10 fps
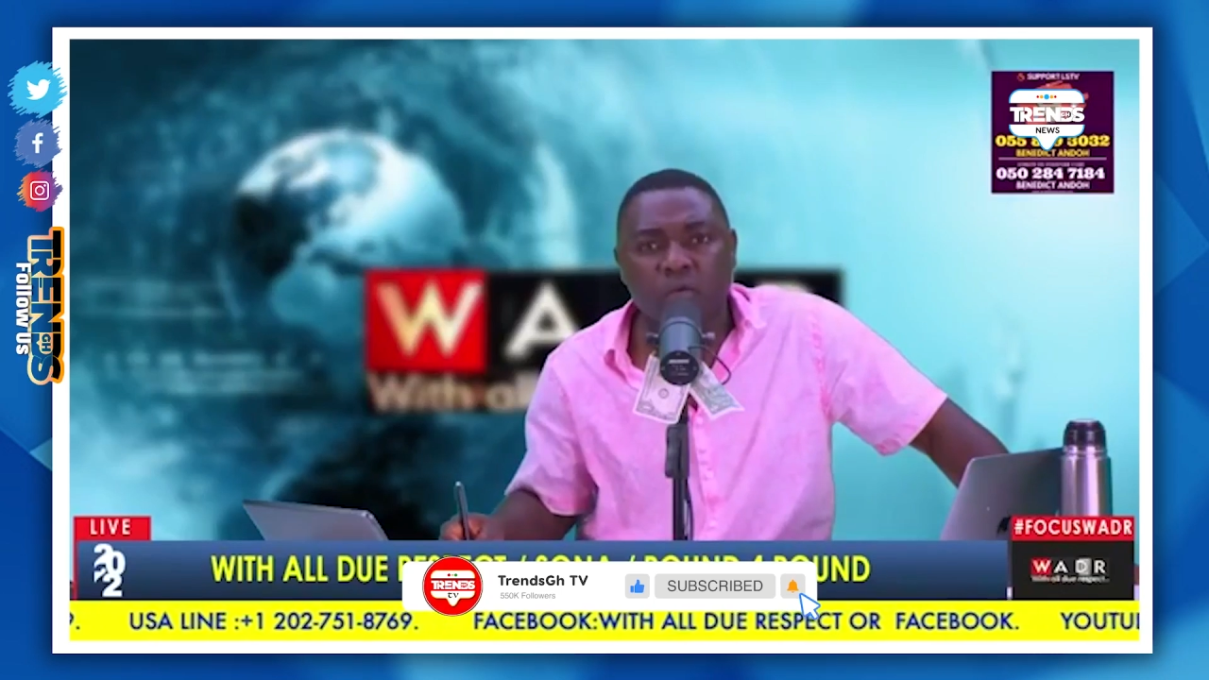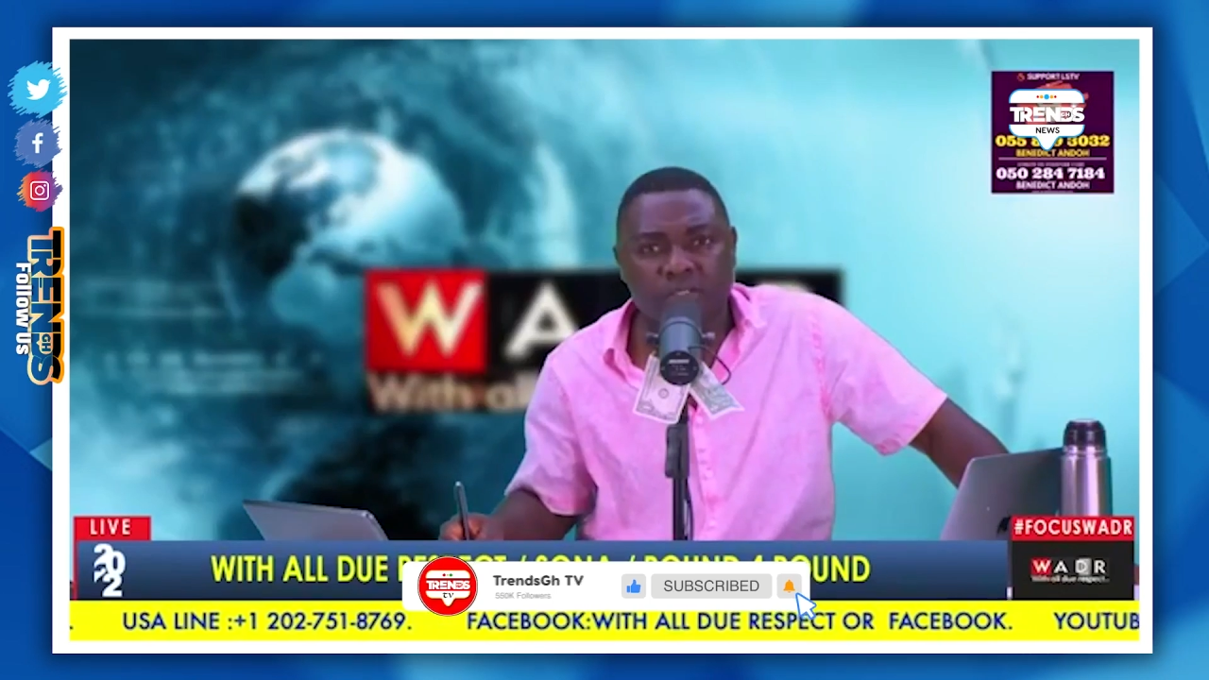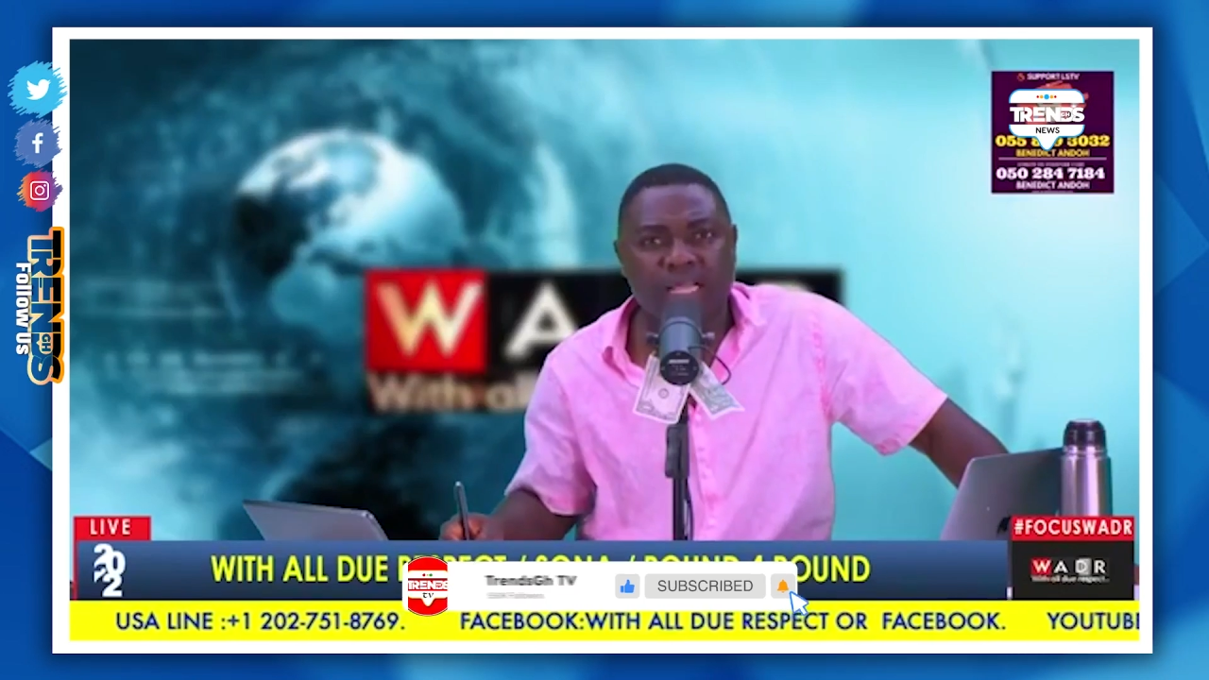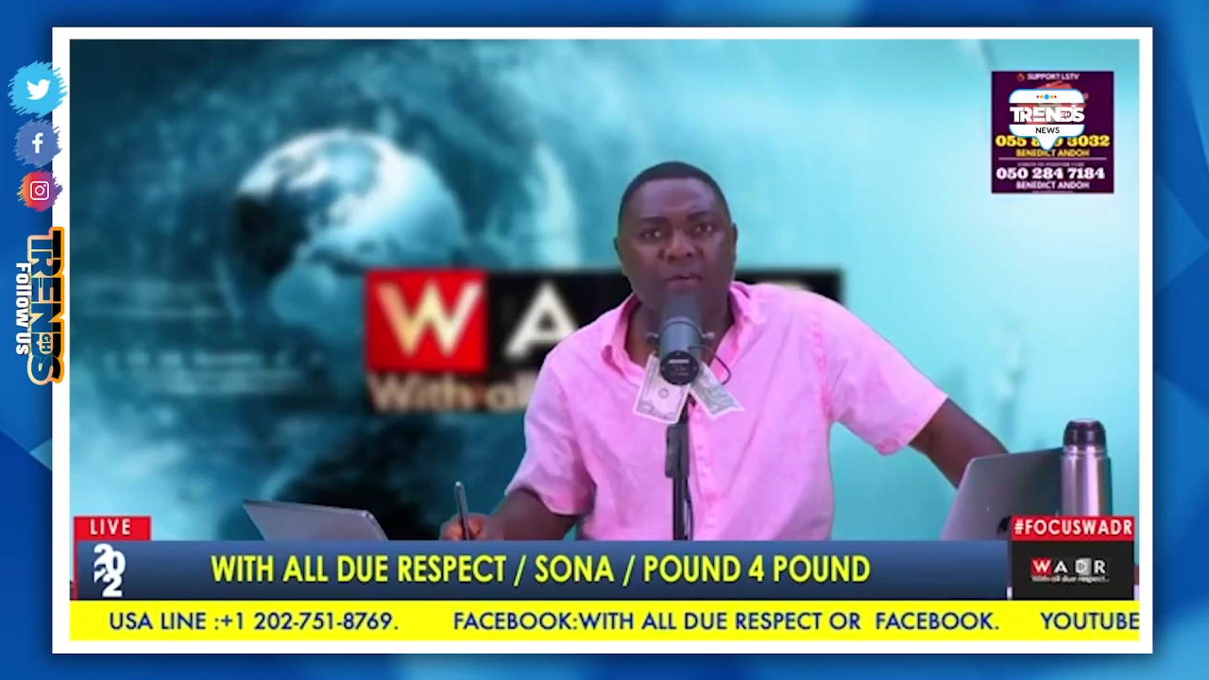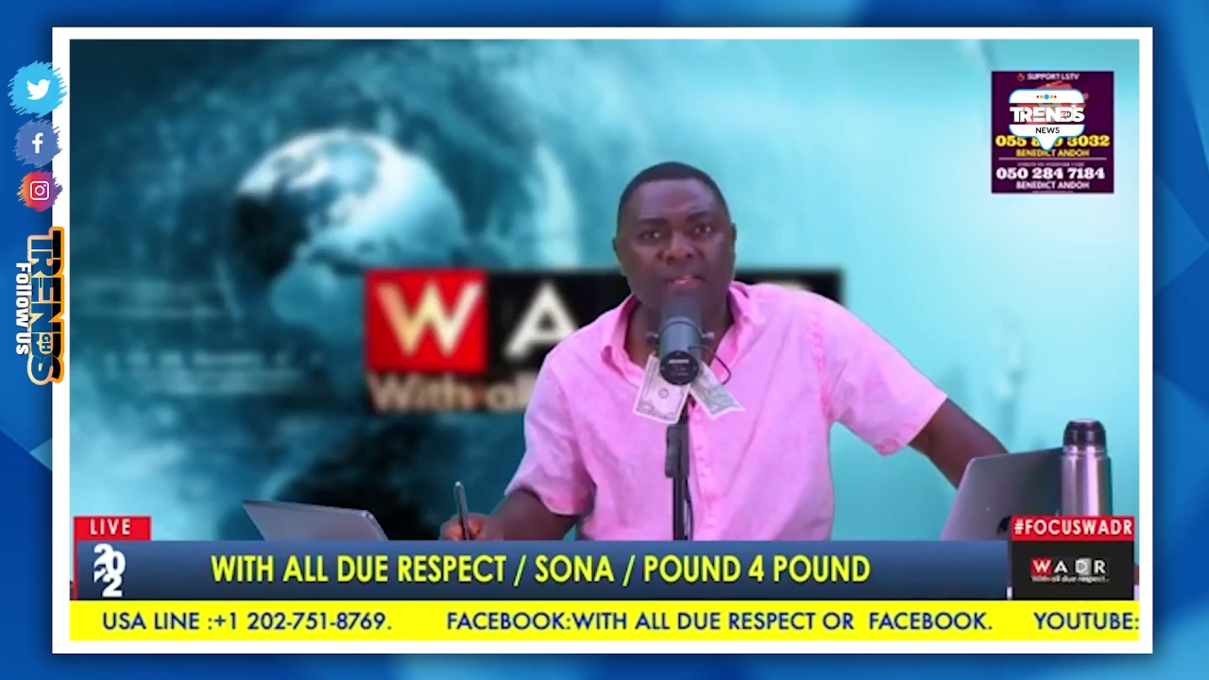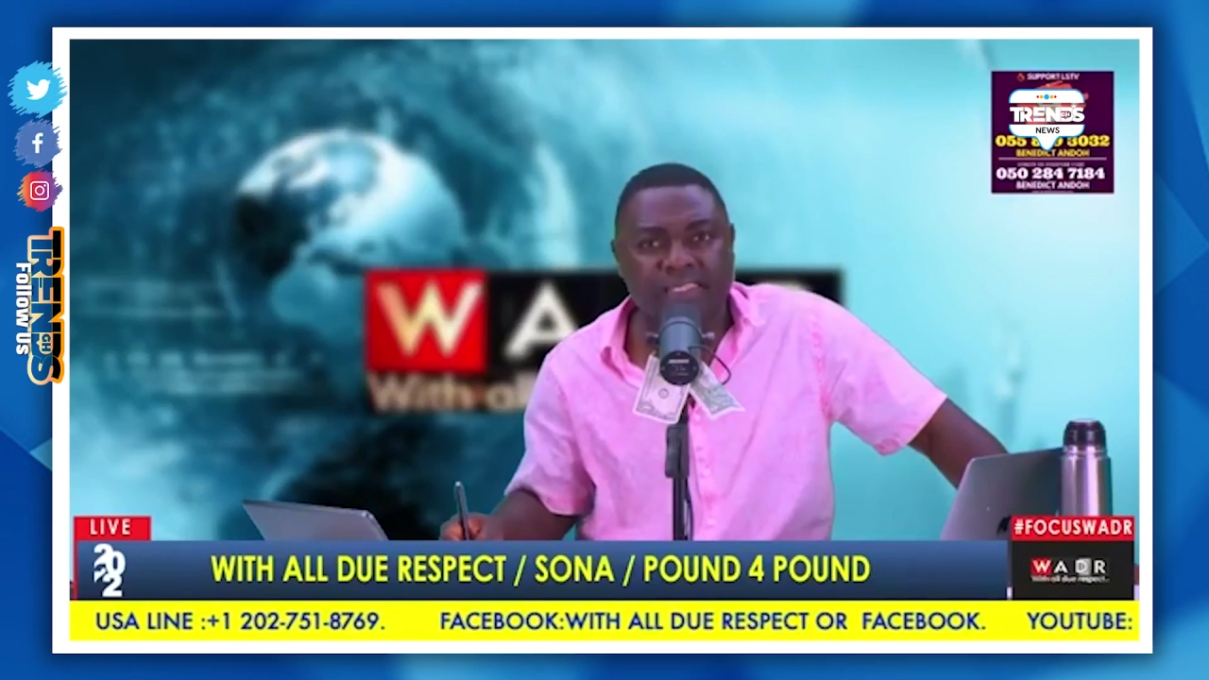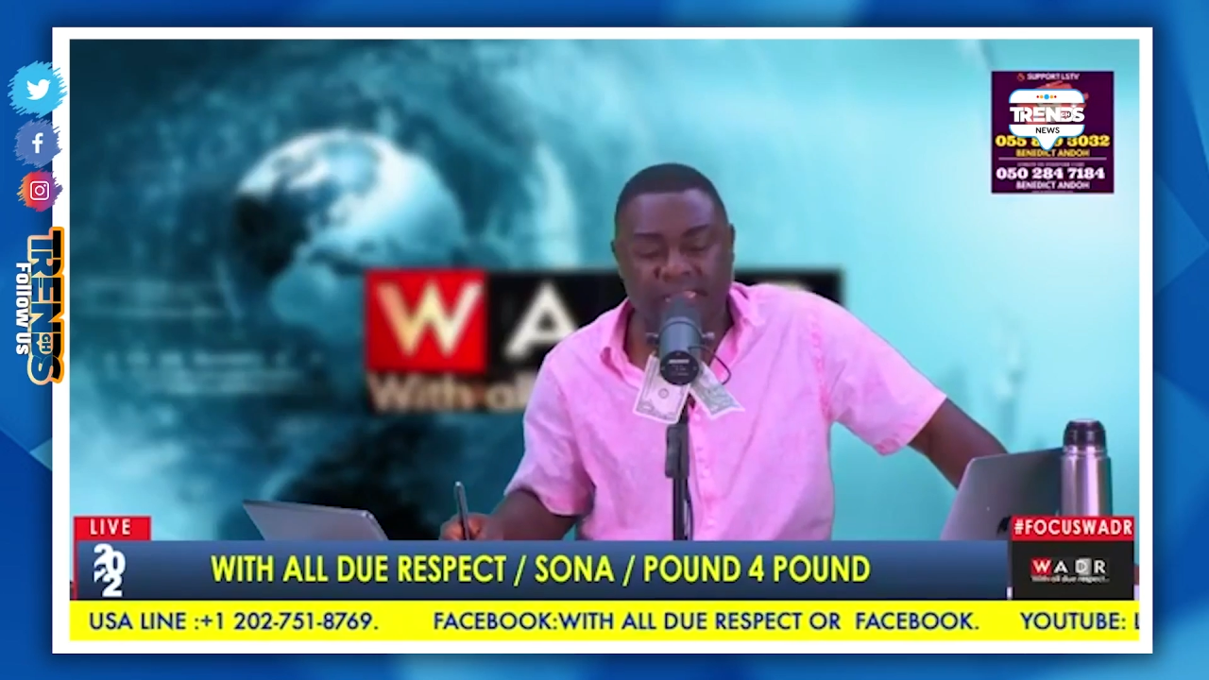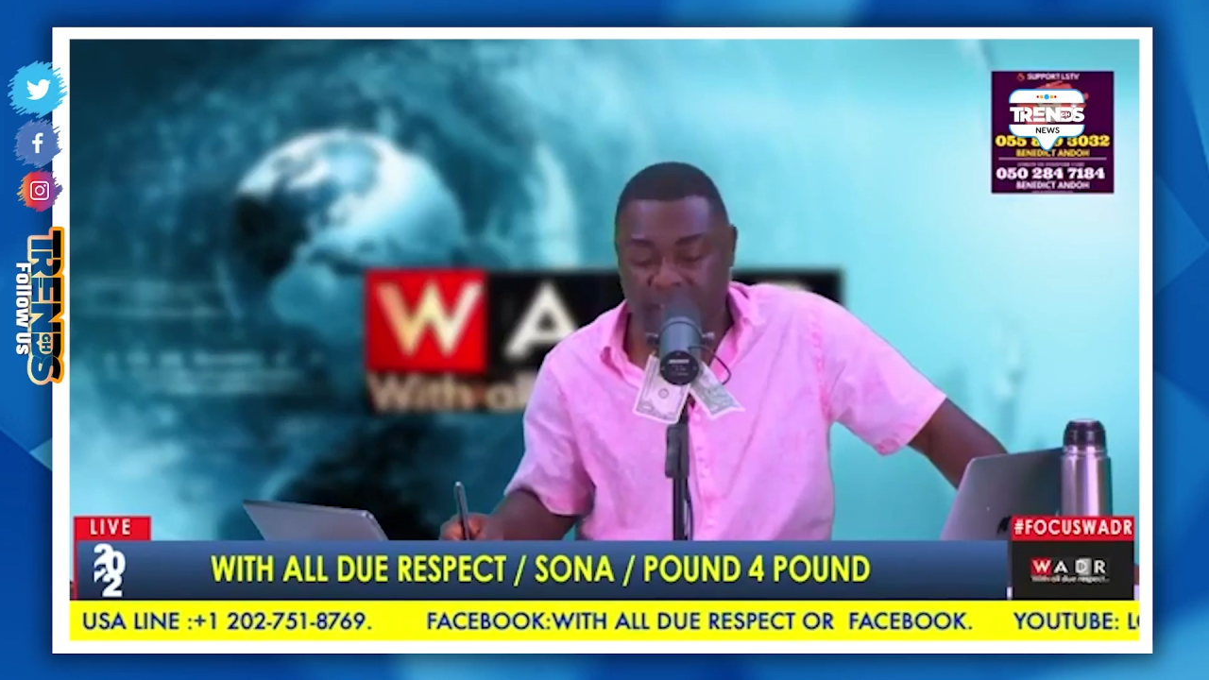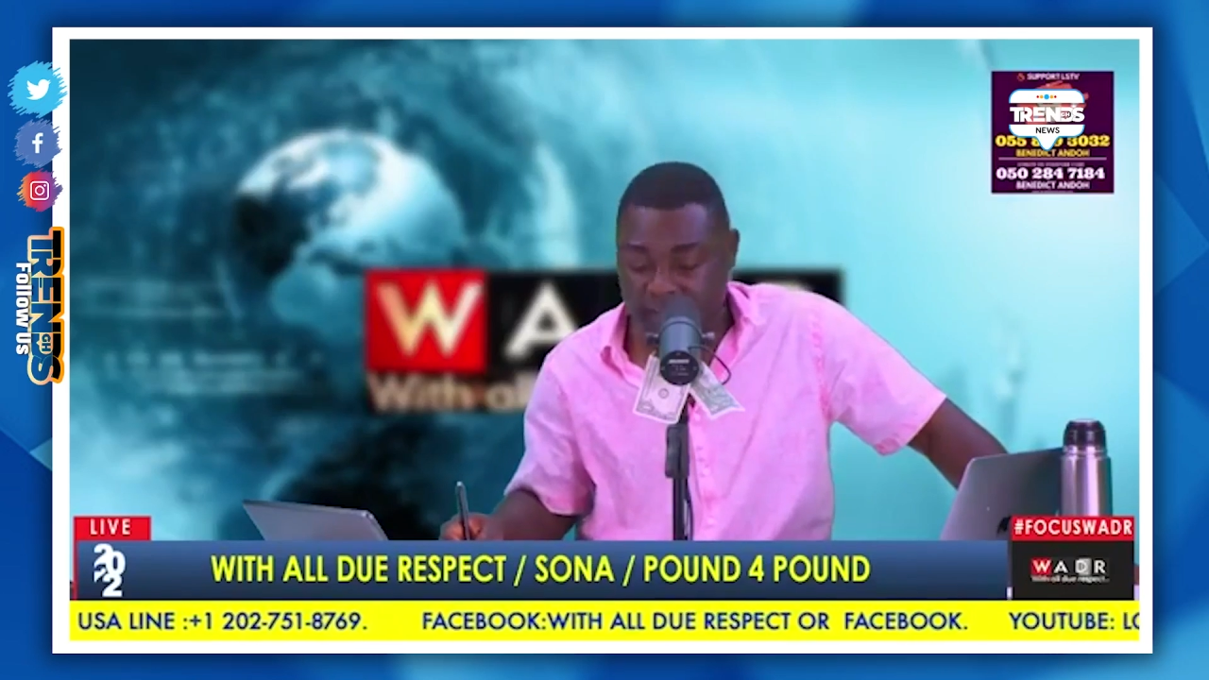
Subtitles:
was arrested.